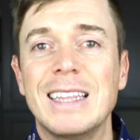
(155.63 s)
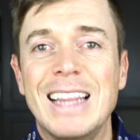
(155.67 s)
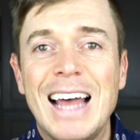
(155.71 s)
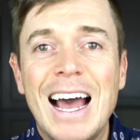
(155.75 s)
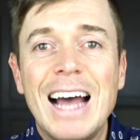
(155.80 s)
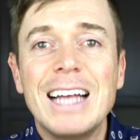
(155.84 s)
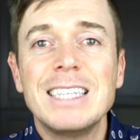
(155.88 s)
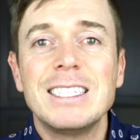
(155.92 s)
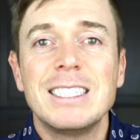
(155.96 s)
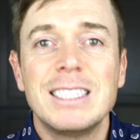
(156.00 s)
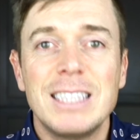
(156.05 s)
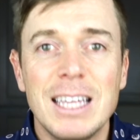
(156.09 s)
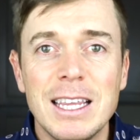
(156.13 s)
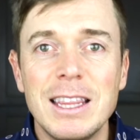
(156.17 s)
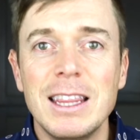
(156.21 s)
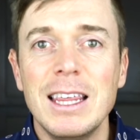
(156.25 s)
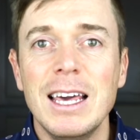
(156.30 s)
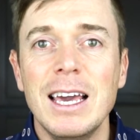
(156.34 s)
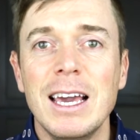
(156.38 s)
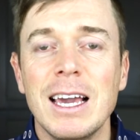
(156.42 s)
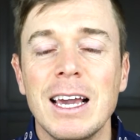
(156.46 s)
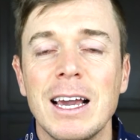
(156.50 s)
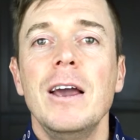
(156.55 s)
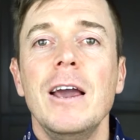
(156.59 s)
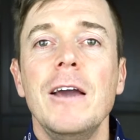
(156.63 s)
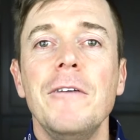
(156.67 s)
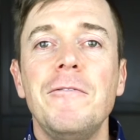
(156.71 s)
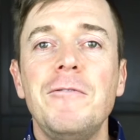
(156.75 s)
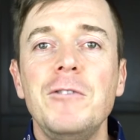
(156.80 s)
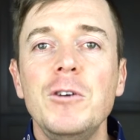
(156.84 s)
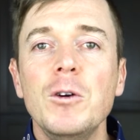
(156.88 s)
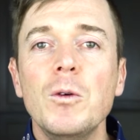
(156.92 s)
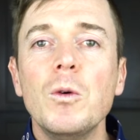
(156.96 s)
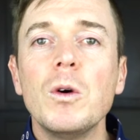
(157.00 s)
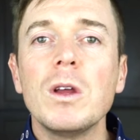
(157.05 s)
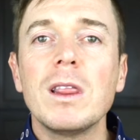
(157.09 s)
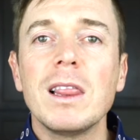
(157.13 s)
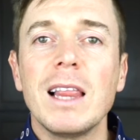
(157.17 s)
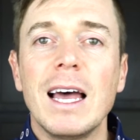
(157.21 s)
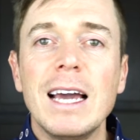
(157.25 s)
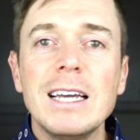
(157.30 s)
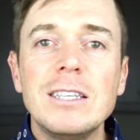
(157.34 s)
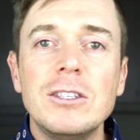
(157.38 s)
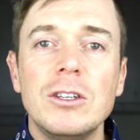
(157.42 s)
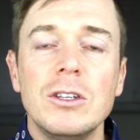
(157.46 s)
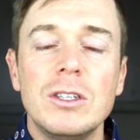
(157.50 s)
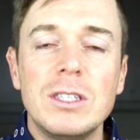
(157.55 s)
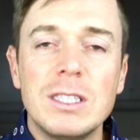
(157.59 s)
That's the thing. If you would
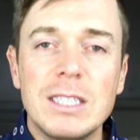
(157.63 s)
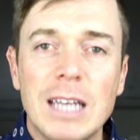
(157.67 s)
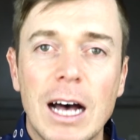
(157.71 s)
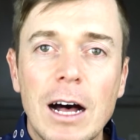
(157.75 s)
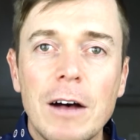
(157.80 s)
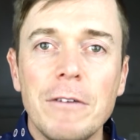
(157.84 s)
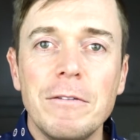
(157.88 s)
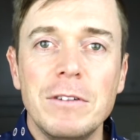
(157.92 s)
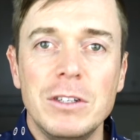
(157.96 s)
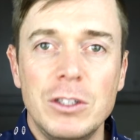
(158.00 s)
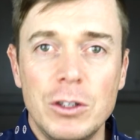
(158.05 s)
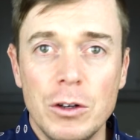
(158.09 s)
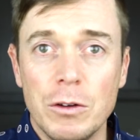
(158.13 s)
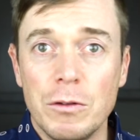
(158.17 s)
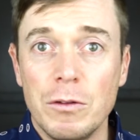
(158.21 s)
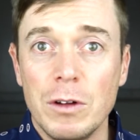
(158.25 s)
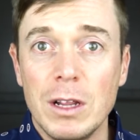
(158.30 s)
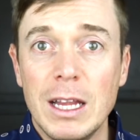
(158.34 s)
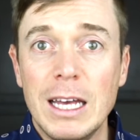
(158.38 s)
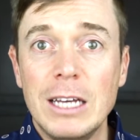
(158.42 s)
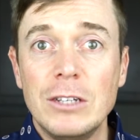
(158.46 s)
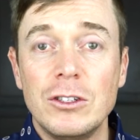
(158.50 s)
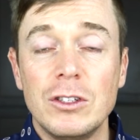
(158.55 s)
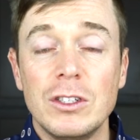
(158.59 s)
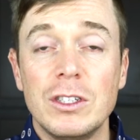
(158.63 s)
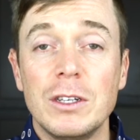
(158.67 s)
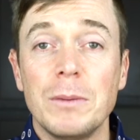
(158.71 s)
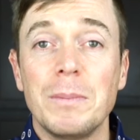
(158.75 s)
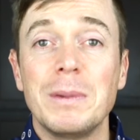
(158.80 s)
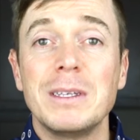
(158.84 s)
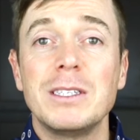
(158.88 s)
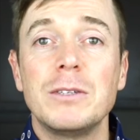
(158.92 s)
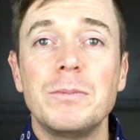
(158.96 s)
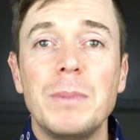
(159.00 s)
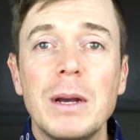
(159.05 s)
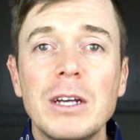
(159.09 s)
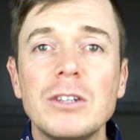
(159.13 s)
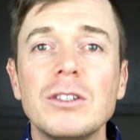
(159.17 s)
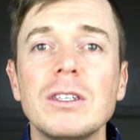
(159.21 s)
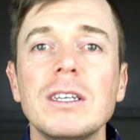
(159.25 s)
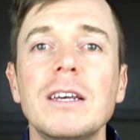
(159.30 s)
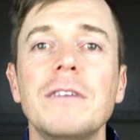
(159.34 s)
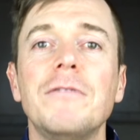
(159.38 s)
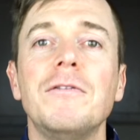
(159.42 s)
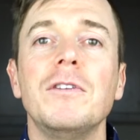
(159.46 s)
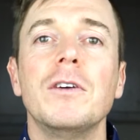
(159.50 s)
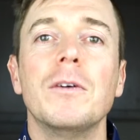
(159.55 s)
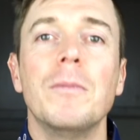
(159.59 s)
like to salvage your relationship,
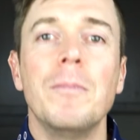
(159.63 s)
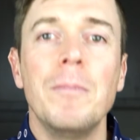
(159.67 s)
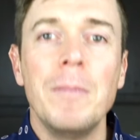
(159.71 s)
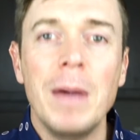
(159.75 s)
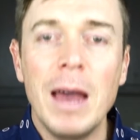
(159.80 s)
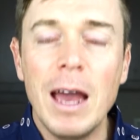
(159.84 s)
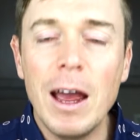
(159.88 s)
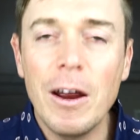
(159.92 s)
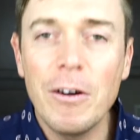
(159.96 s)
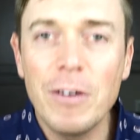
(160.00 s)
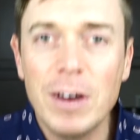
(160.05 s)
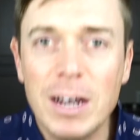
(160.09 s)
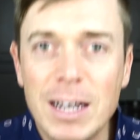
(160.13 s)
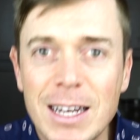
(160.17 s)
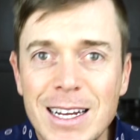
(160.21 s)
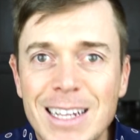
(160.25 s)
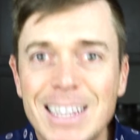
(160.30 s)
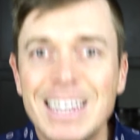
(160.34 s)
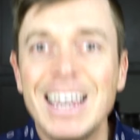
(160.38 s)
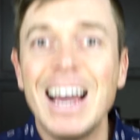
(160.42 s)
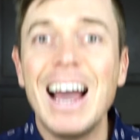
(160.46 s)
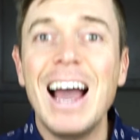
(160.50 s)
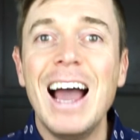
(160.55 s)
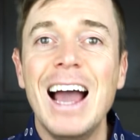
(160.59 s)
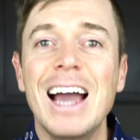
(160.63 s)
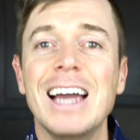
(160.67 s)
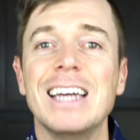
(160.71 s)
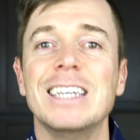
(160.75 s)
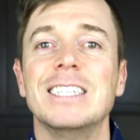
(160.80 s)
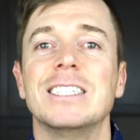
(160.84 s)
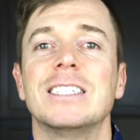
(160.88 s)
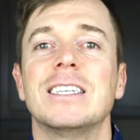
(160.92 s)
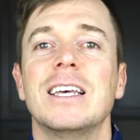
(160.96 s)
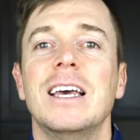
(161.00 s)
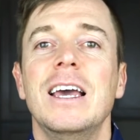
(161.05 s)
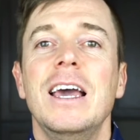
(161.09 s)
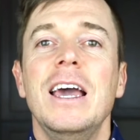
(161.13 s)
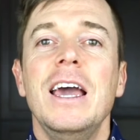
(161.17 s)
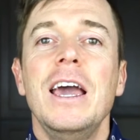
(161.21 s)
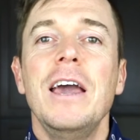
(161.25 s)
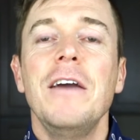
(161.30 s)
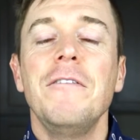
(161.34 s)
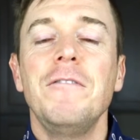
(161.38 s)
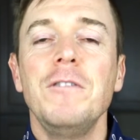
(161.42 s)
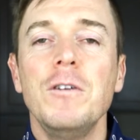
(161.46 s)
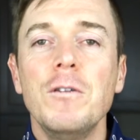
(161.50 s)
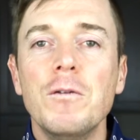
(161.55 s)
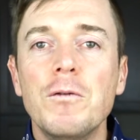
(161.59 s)
especially if you're married, guys,
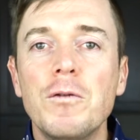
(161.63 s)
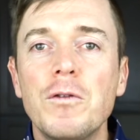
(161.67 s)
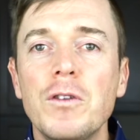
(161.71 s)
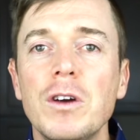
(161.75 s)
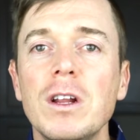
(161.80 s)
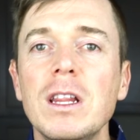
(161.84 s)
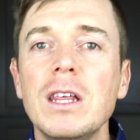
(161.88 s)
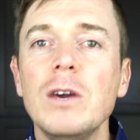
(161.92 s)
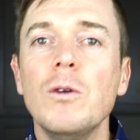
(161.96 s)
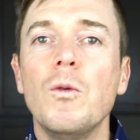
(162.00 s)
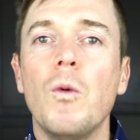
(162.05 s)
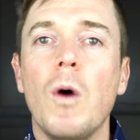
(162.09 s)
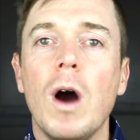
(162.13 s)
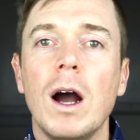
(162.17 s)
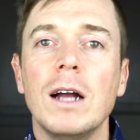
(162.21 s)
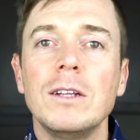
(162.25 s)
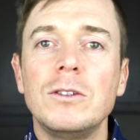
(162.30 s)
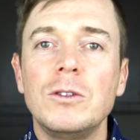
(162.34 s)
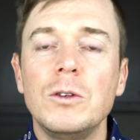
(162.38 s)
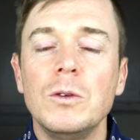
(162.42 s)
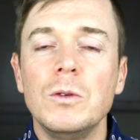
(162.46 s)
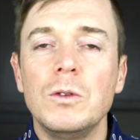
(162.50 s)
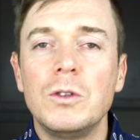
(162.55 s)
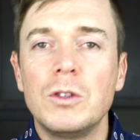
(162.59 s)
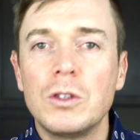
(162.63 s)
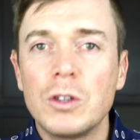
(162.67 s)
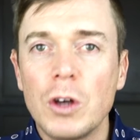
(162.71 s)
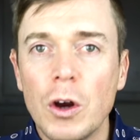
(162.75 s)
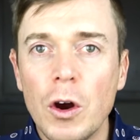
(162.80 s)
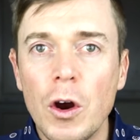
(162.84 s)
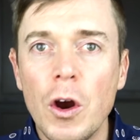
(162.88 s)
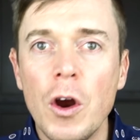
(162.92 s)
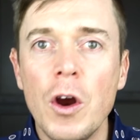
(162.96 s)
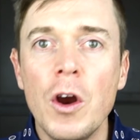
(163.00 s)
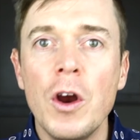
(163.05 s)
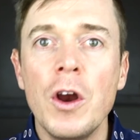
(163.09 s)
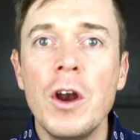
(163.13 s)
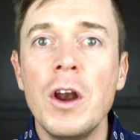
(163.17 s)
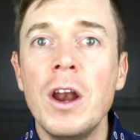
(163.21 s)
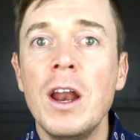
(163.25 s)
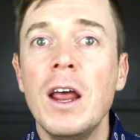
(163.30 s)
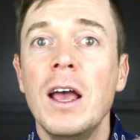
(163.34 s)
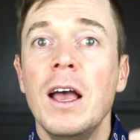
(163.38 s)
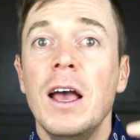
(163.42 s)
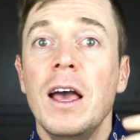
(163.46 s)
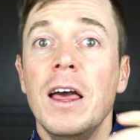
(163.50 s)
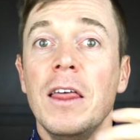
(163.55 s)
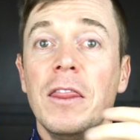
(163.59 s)
if you really want to
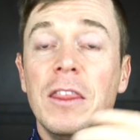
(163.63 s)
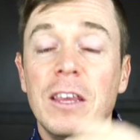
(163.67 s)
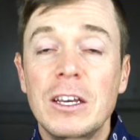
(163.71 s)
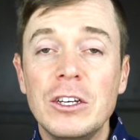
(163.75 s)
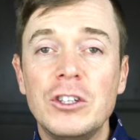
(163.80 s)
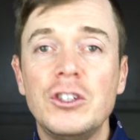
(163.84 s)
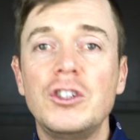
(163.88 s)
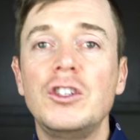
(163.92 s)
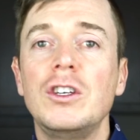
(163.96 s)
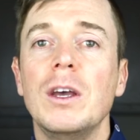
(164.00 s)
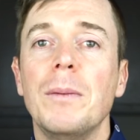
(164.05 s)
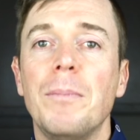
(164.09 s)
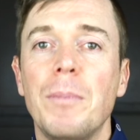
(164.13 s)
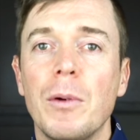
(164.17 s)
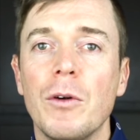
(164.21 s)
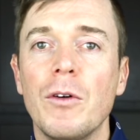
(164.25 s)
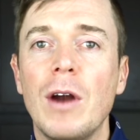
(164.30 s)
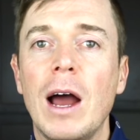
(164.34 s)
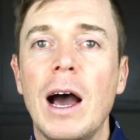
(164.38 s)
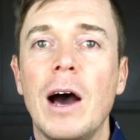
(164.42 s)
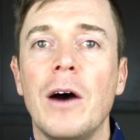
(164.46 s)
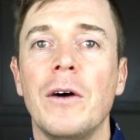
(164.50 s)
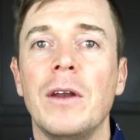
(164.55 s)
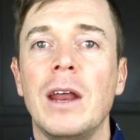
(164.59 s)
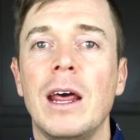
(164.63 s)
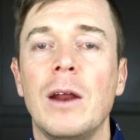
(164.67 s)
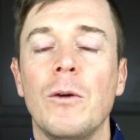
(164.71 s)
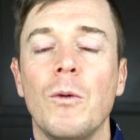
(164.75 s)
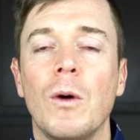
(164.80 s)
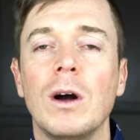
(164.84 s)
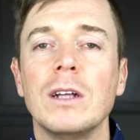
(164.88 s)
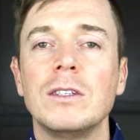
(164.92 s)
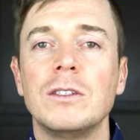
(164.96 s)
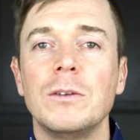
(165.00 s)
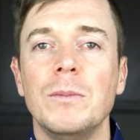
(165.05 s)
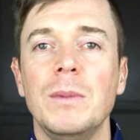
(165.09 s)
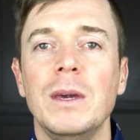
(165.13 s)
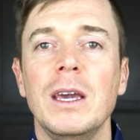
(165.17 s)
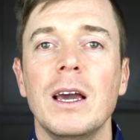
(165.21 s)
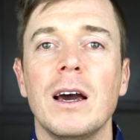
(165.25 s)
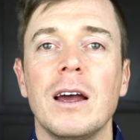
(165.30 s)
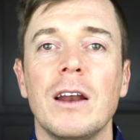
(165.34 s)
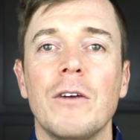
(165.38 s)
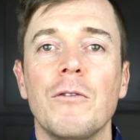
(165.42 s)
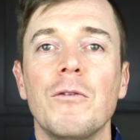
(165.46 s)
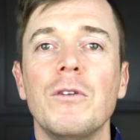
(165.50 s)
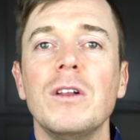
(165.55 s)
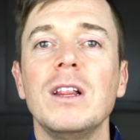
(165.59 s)
turn this ship around and want to be
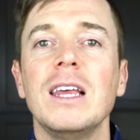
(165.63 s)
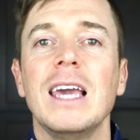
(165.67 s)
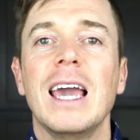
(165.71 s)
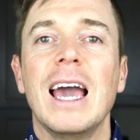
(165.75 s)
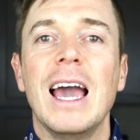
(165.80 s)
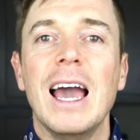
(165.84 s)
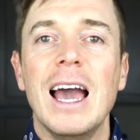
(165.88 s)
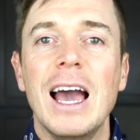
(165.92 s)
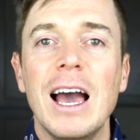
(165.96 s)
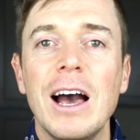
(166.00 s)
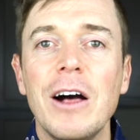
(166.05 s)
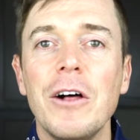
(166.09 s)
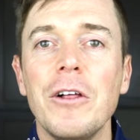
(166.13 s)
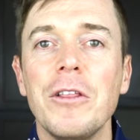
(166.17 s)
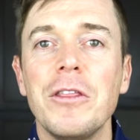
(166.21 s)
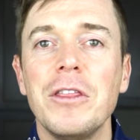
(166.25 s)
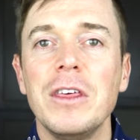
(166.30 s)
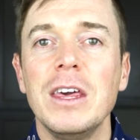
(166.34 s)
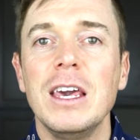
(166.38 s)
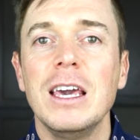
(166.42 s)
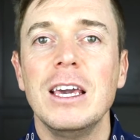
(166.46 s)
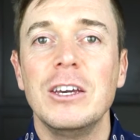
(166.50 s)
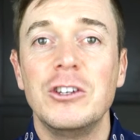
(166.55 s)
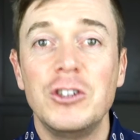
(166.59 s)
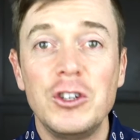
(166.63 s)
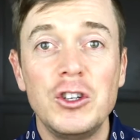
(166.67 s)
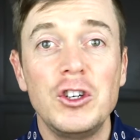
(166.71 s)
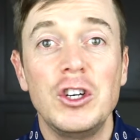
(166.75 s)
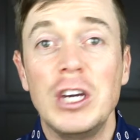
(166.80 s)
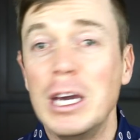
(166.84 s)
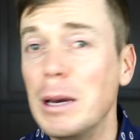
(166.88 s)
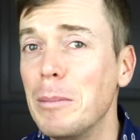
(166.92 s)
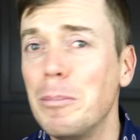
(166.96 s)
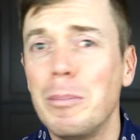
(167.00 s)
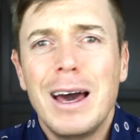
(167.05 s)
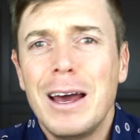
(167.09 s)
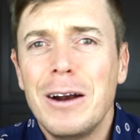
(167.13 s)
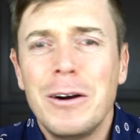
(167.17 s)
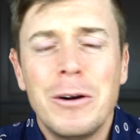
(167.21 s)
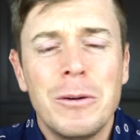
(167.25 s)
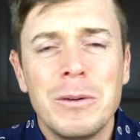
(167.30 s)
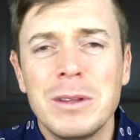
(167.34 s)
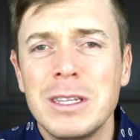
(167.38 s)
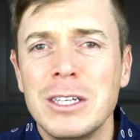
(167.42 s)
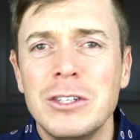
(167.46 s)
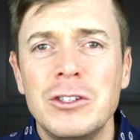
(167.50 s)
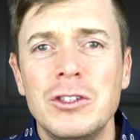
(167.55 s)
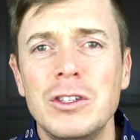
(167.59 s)
on a really healthy ship, I don't know
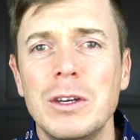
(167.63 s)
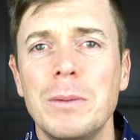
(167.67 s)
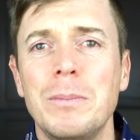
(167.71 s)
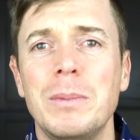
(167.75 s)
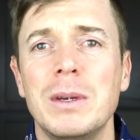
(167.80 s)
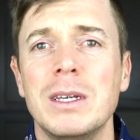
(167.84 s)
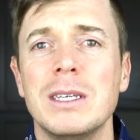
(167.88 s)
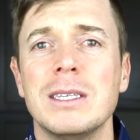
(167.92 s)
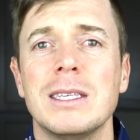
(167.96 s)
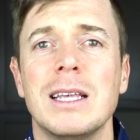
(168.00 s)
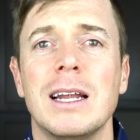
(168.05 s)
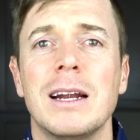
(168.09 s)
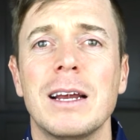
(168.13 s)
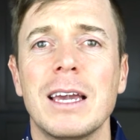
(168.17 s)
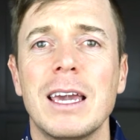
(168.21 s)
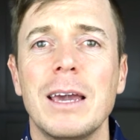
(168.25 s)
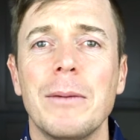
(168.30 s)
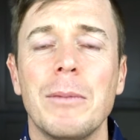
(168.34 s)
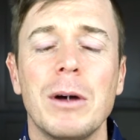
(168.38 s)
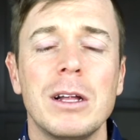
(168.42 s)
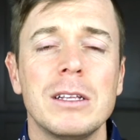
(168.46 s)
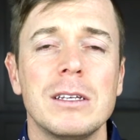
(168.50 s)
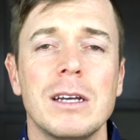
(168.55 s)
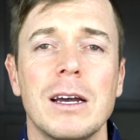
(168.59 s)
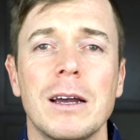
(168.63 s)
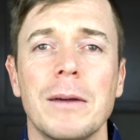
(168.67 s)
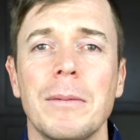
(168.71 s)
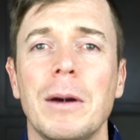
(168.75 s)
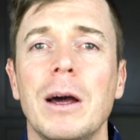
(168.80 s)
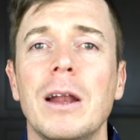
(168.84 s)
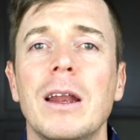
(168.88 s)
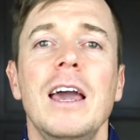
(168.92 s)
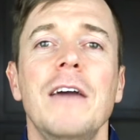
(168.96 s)
what this ship is that I keep on talking about.